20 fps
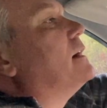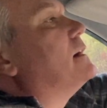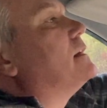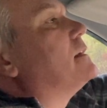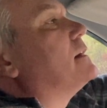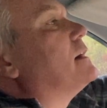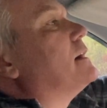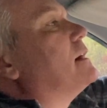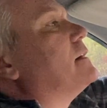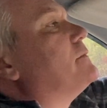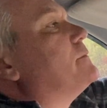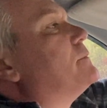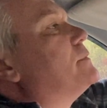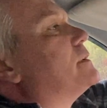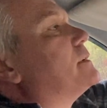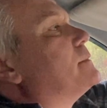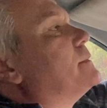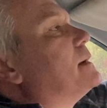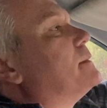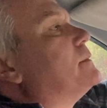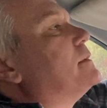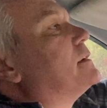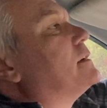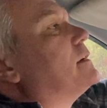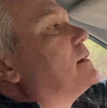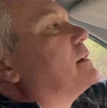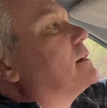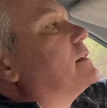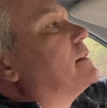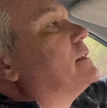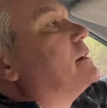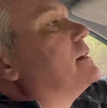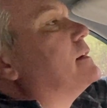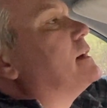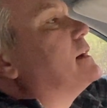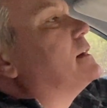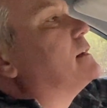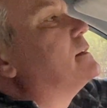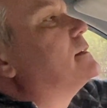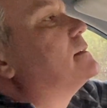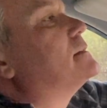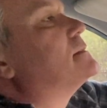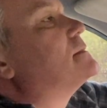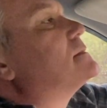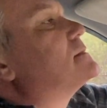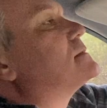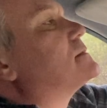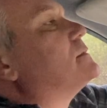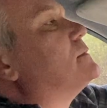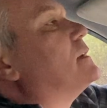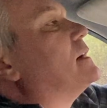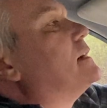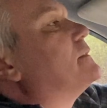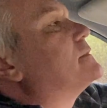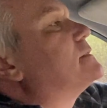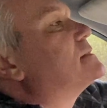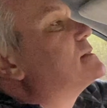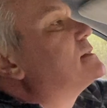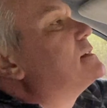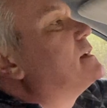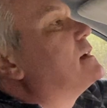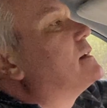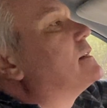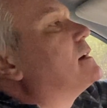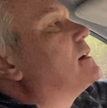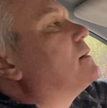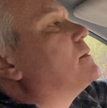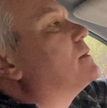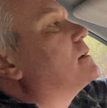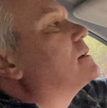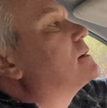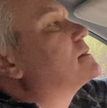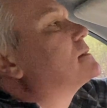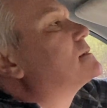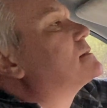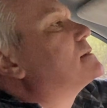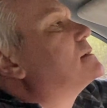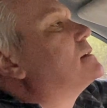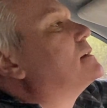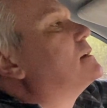I haven't put a memory card in there yet, so we'll have to see how that works.